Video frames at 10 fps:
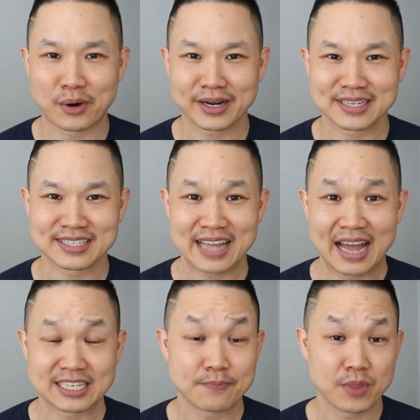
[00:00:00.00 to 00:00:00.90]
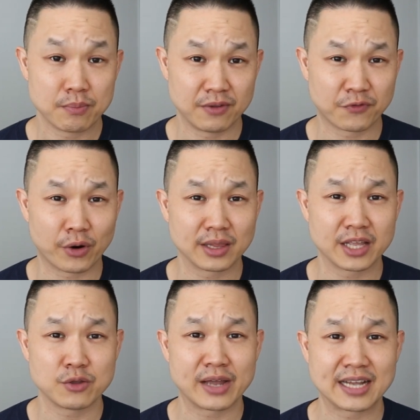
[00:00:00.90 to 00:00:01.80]
Marcus At? Before I
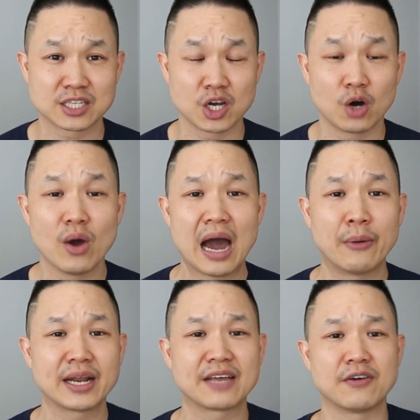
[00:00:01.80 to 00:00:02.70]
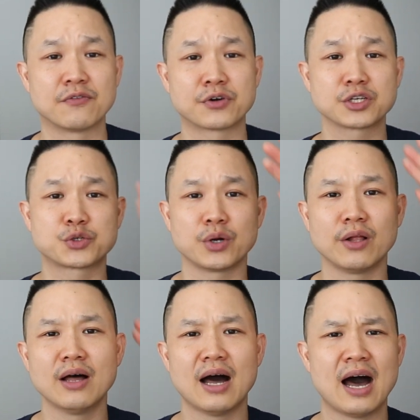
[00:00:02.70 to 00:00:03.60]
let you guys go, I want to give a
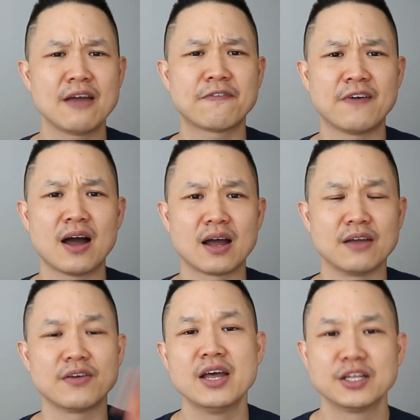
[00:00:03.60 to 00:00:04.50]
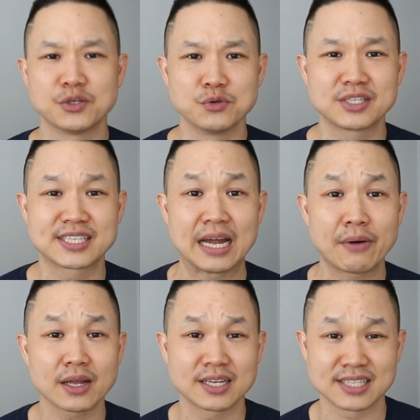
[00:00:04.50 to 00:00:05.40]
virtual high five to
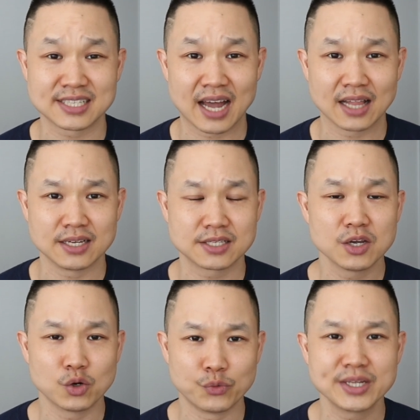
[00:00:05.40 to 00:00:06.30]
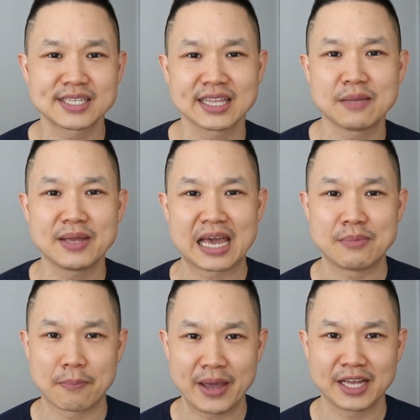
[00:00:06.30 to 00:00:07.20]
Sarah Gonzalez, who recently
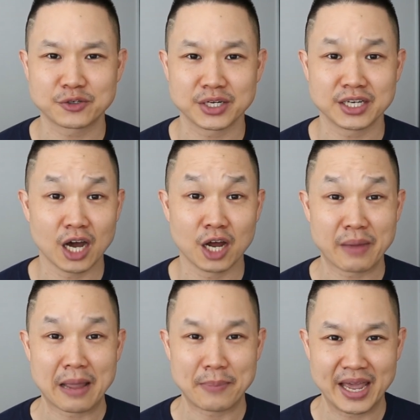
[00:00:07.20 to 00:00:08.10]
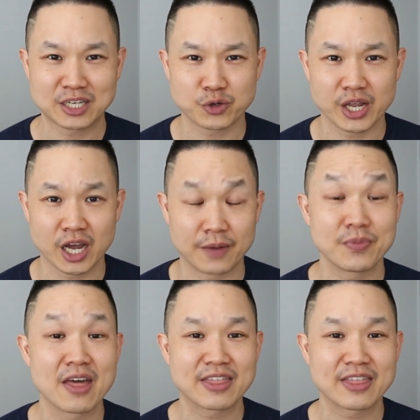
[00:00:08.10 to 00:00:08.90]
became a patron on my Patreon.